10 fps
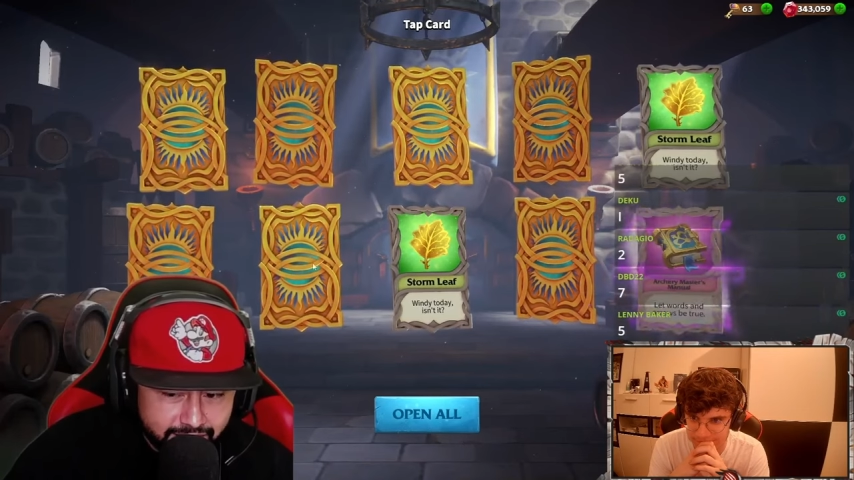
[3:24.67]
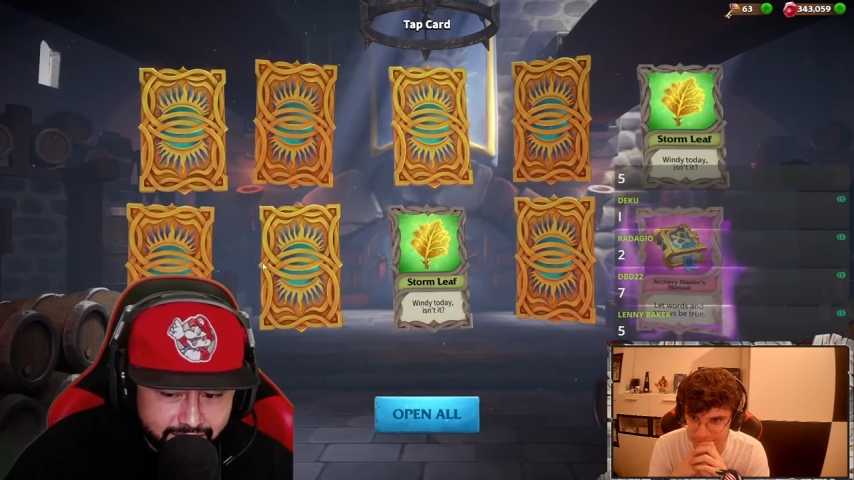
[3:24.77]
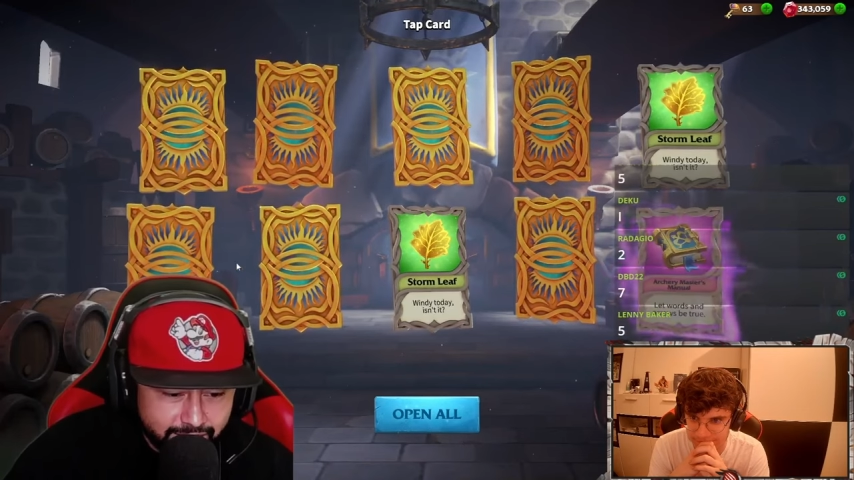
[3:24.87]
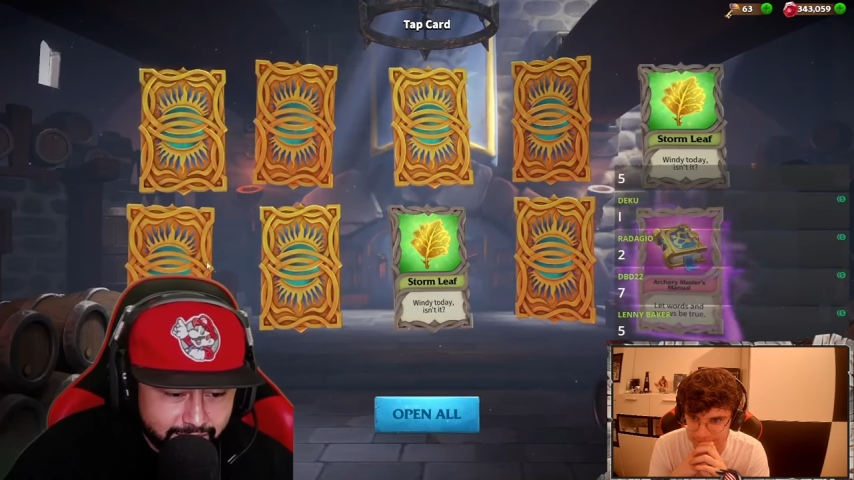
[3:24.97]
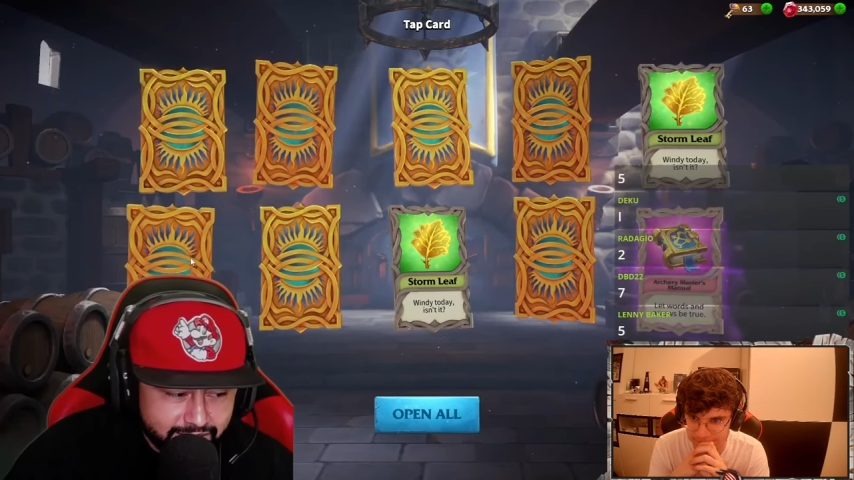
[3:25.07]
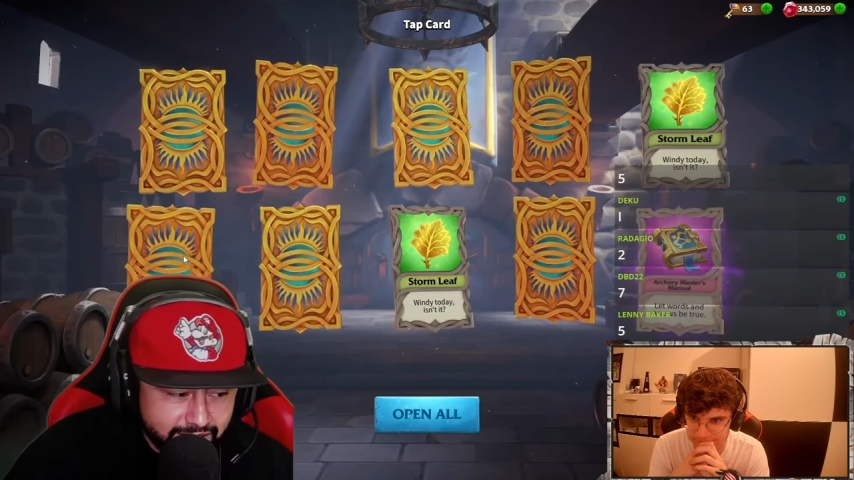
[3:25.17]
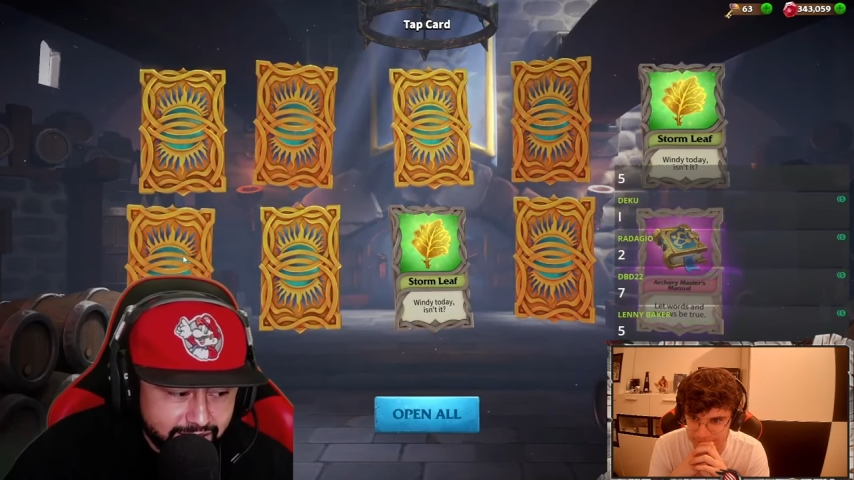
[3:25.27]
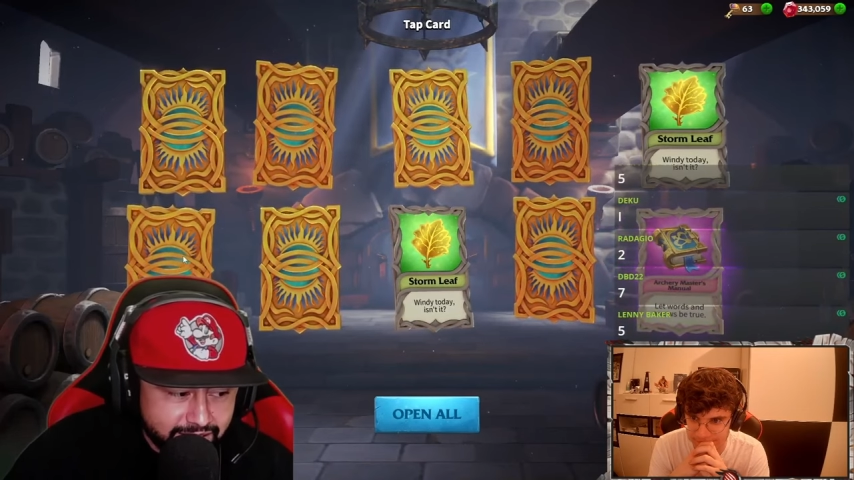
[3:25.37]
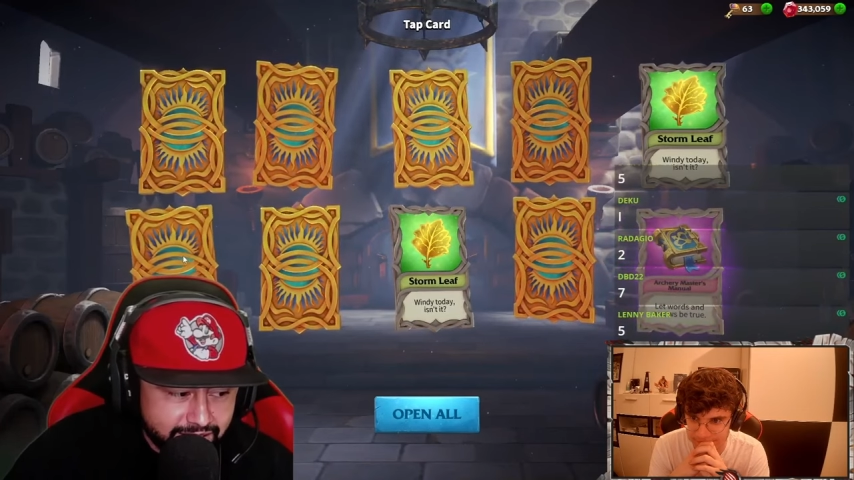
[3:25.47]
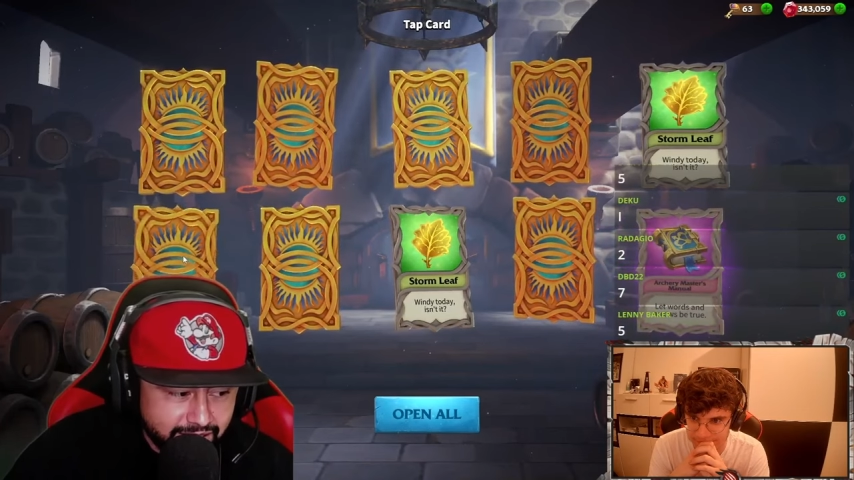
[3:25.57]
Someone
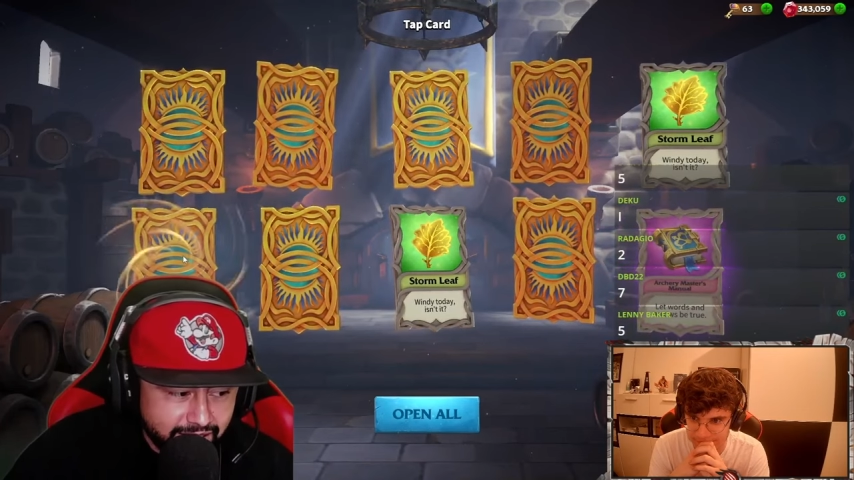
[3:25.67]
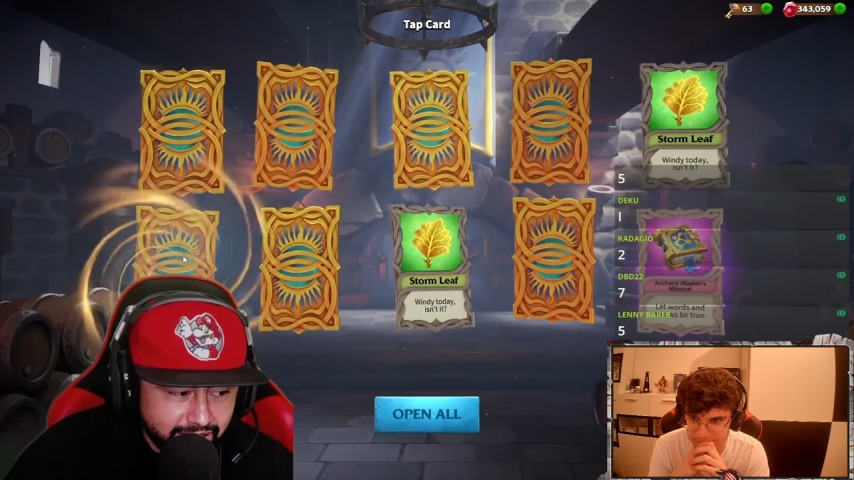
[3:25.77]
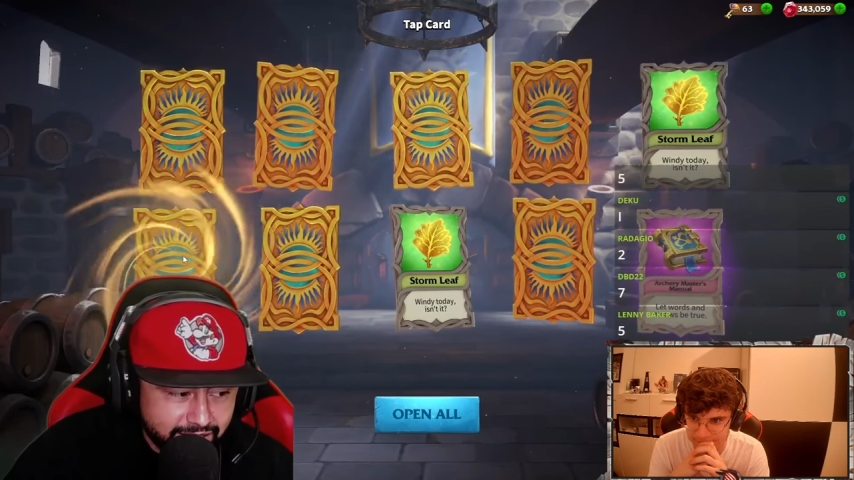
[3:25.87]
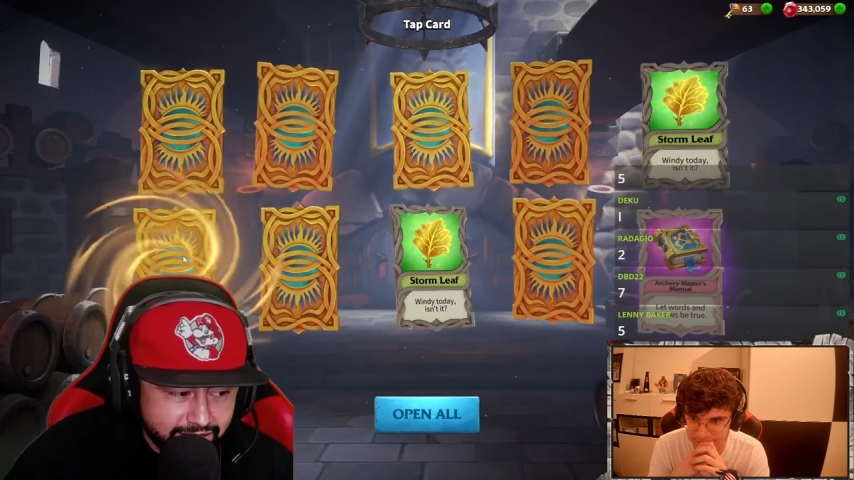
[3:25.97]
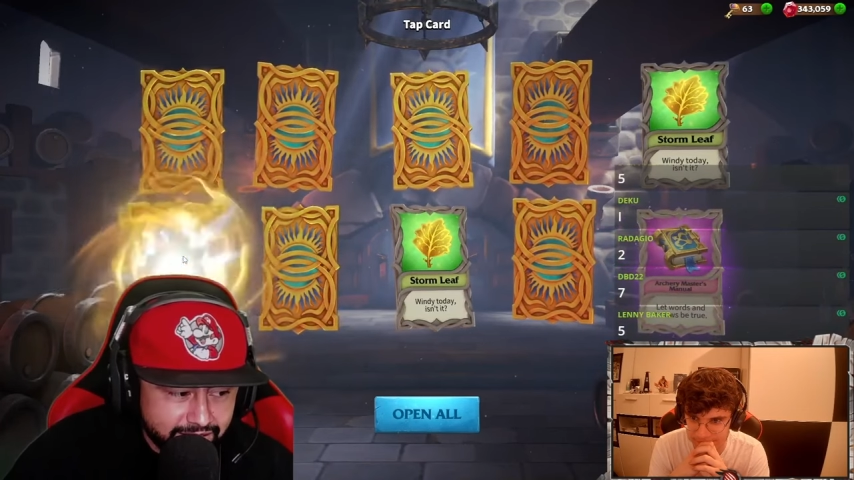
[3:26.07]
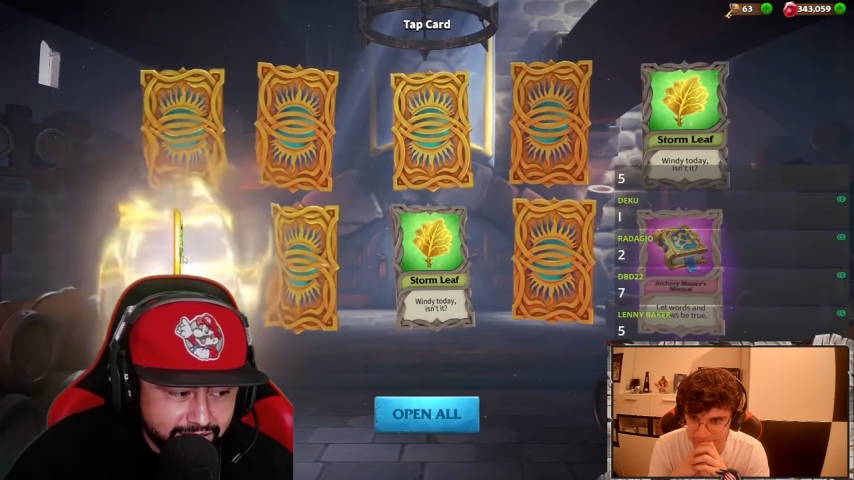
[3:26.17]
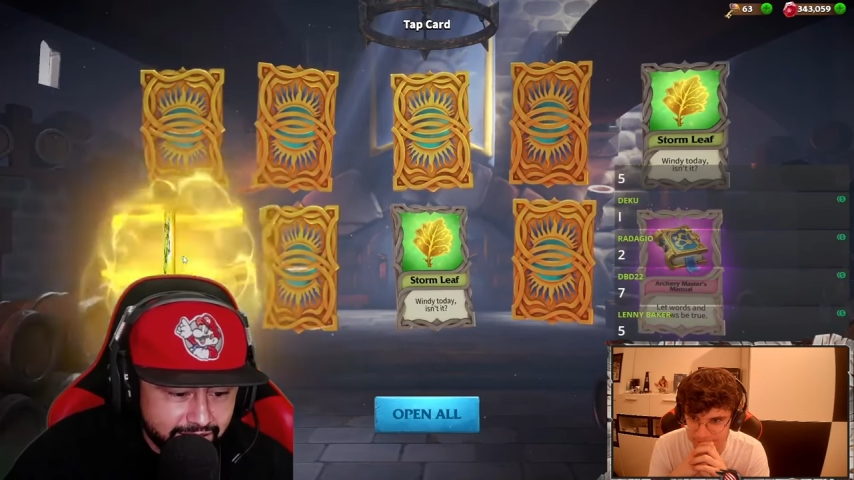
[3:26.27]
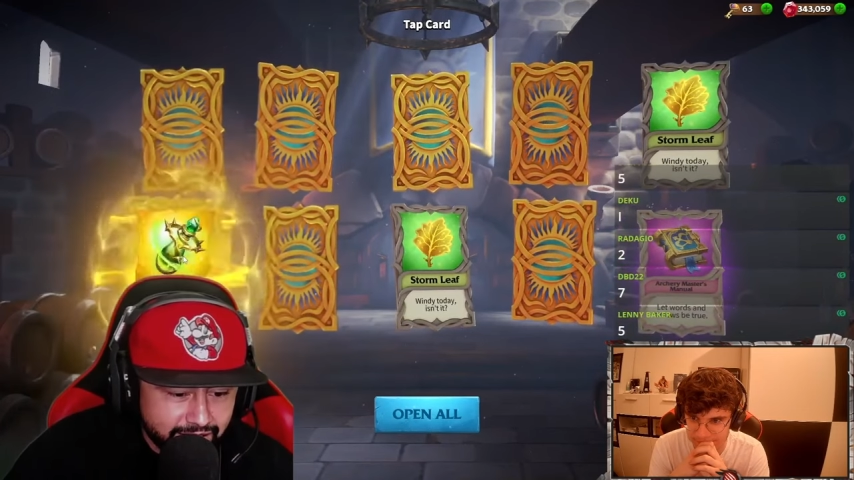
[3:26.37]
said six.